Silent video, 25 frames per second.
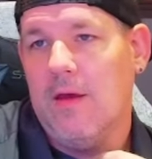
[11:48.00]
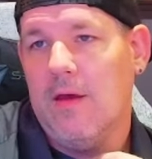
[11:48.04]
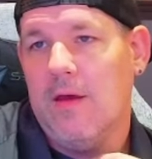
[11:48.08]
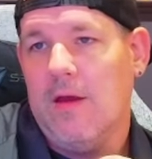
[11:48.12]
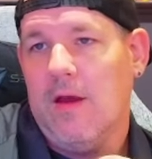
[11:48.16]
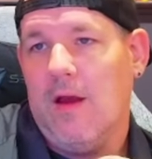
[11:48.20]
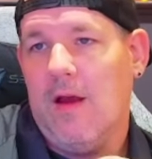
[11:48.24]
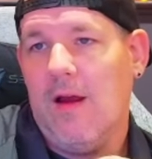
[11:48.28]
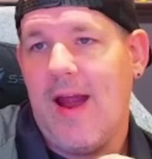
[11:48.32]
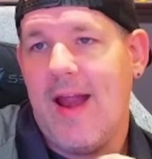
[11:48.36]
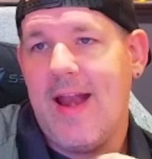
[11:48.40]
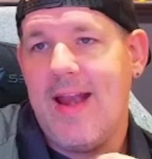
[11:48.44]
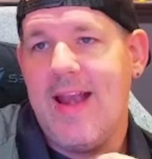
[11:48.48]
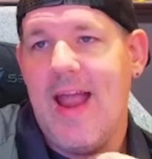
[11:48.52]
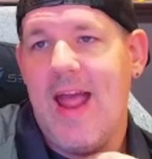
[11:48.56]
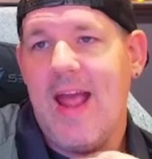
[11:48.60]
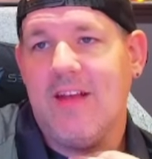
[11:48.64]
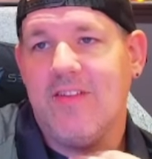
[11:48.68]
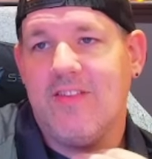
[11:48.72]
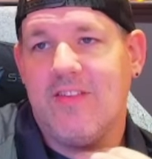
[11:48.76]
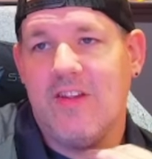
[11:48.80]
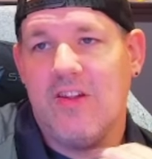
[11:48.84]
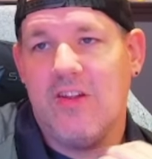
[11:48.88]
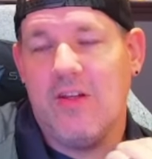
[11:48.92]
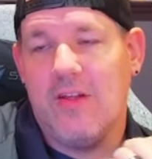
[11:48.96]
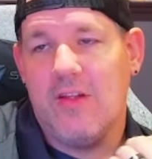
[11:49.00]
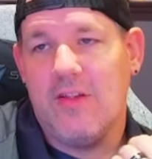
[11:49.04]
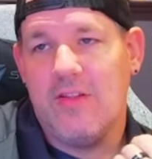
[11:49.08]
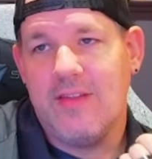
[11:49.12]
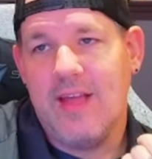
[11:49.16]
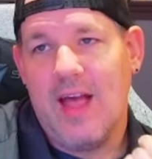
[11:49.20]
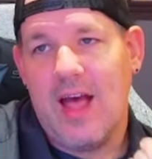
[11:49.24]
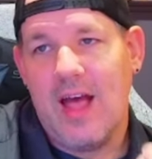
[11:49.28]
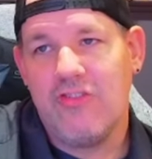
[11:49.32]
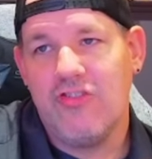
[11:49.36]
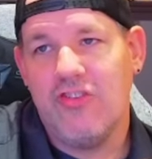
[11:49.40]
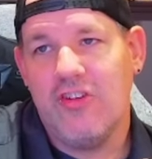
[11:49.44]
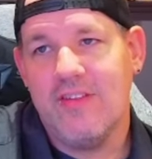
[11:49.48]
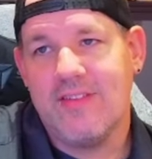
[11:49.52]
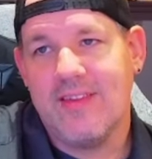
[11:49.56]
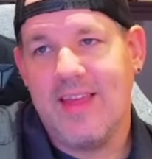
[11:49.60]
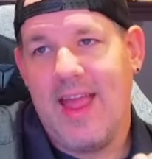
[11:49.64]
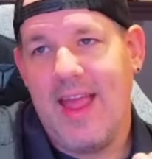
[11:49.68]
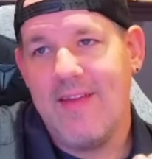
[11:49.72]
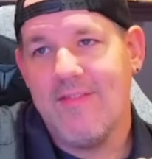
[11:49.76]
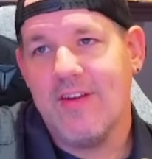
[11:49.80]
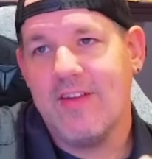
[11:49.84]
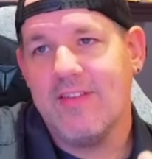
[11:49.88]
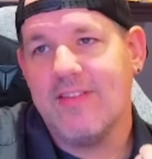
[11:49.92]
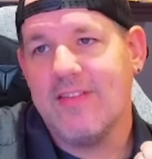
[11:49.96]
All right, next, Tasha's
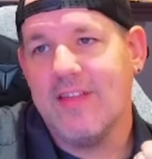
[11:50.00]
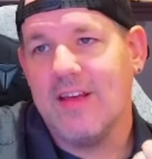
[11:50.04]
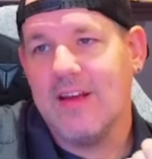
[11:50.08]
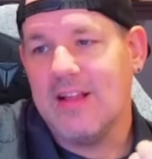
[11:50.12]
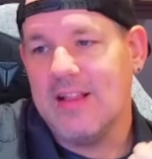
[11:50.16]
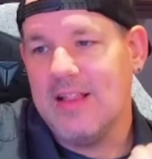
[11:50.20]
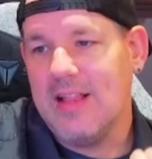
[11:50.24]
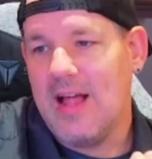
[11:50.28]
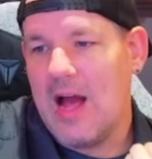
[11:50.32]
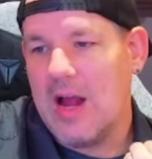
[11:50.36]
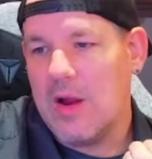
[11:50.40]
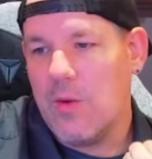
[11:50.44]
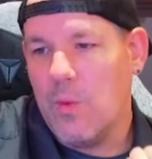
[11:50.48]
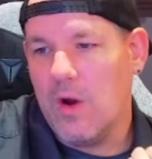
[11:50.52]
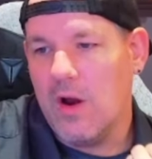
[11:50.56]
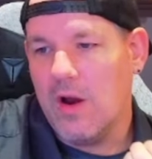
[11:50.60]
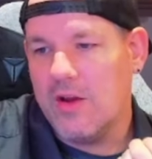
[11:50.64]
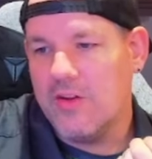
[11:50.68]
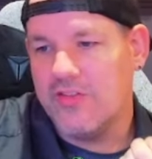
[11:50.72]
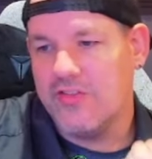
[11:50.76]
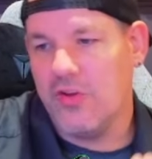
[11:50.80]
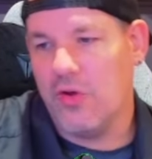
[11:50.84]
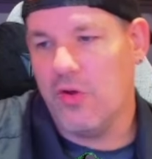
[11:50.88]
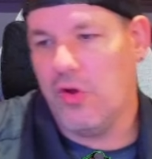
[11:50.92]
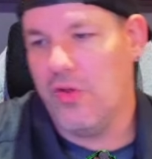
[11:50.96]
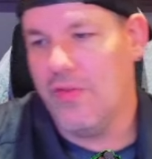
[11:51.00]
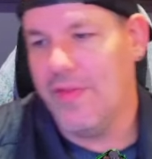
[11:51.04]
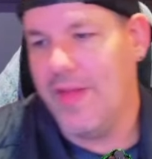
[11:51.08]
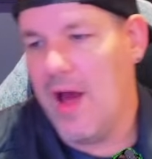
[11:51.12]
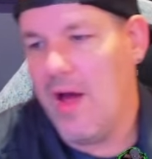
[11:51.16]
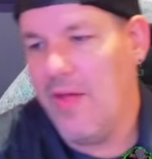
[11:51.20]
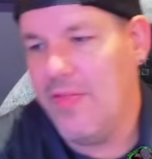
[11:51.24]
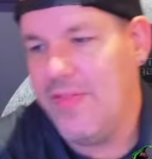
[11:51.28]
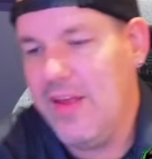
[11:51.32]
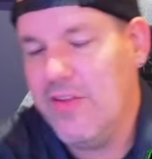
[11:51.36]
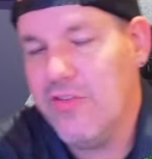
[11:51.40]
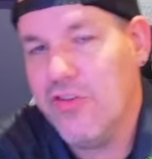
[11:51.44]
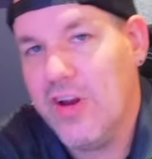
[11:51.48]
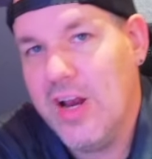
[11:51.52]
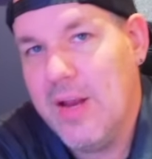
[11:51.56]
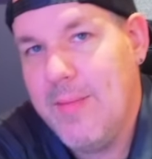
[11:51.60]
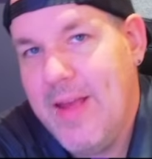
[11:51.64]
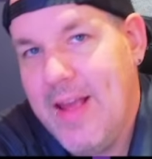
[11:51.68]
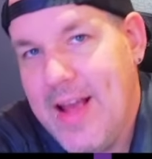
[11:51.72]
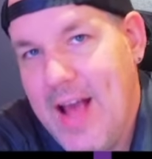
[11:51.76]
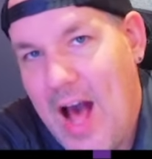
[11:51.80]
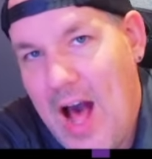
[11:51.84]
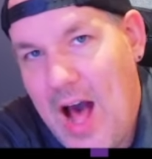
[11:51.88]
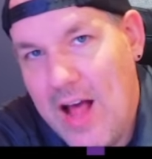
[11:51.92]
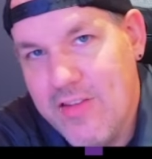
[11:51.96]
gave us the Clockwork Soul. Now, these are going to be
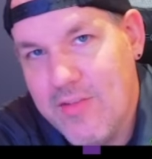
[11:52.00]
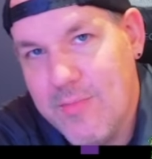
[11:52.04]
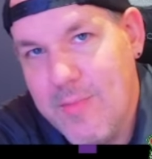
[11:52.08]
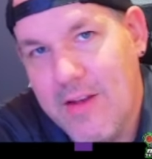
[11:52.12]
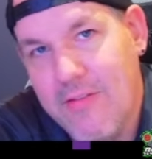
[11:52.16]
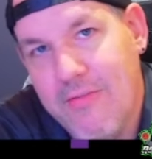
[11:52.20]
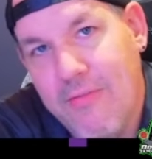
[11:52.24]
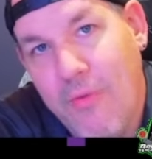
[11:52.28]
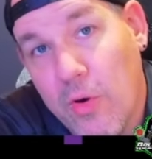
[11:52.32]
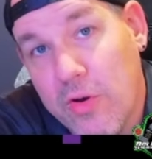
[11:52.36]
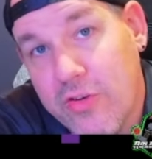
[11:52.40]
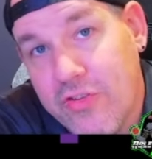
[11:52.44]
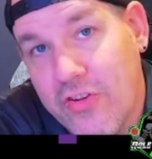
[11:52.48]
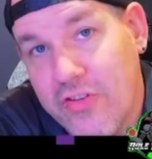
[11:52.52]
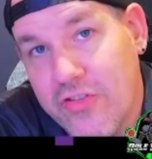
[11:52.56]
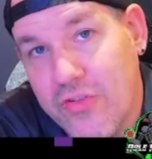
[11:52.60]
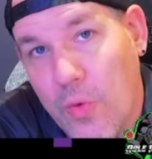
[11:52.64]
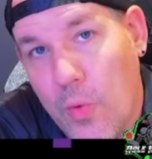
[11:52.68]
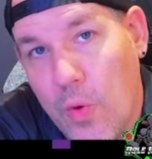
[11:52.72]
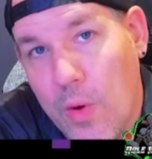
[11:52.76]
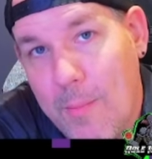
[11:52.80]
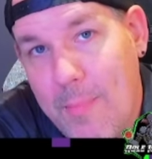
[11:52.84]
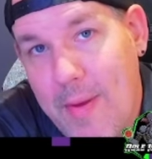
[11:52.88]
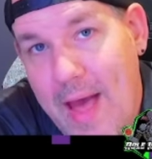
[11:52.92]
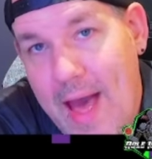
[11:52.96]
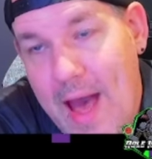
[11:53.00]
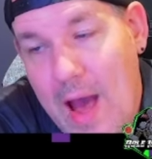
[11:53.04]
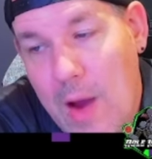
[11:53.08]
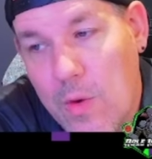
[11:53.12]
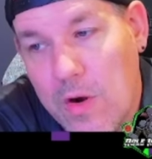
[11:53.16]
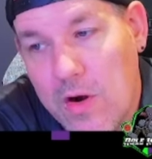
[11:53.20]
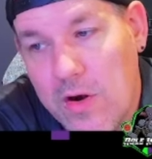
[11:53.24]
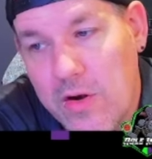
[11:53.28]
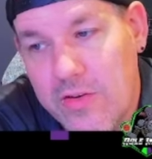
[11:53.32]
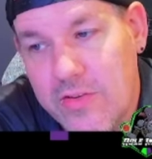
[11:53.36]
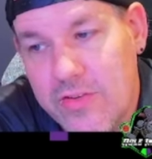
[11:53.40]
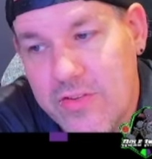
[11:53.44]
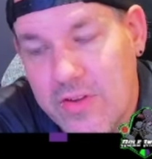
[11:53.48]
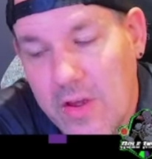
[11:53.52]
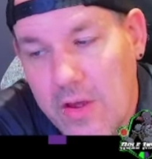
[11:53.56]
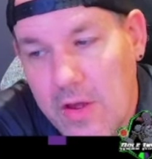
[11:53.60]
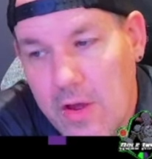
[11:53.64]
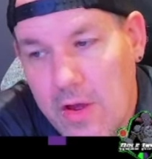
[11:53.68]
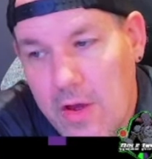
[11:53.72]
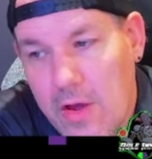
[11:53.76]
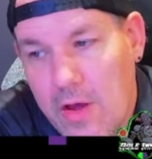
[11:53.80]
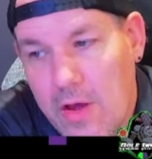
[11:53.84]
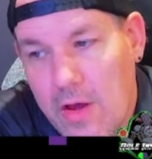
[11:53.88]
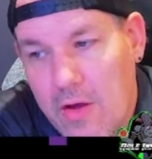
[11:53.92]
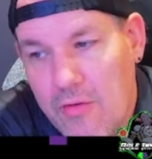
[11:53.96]
cosmic forces or powers
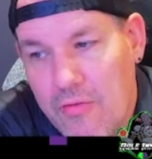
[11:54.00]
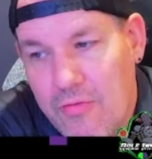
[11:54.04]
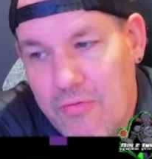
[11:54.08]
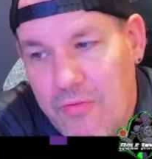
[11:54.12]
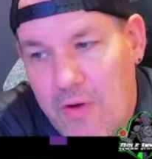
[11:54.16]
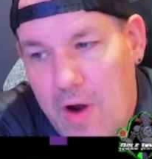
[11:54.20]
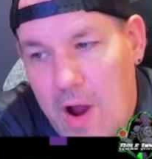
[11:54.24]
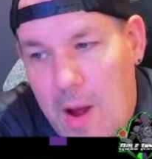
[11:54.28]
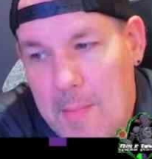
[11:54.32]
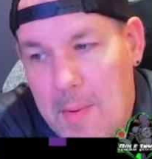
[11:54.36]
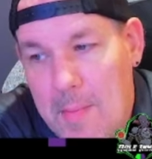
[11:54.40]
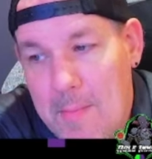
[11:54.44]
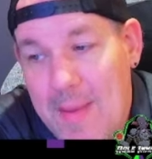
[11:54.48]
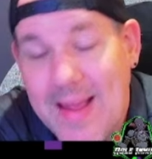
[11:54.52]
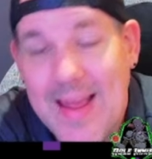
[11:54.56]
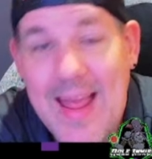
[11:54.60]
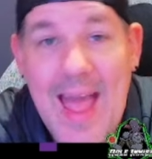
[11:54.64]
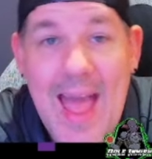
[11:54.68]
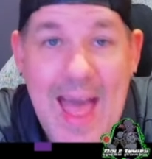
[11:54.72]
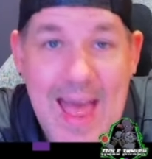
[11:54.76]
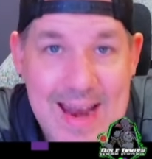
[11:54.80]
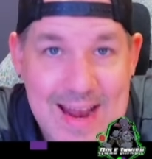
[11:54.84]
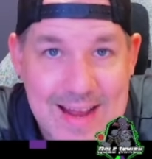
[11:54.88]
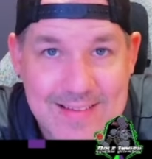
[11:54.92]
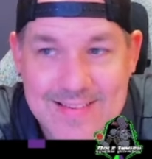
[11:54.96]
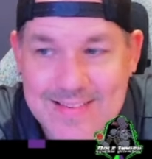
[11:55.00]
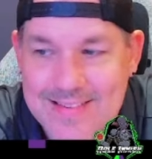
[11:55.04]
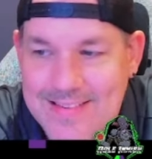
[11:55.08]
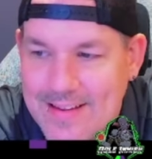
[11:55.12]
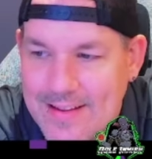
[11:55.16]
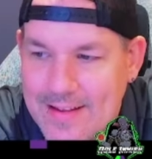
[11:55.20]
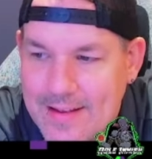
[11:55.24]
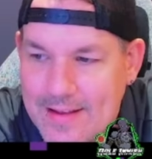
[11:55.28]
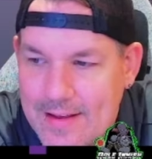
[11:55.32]
from Mechanus.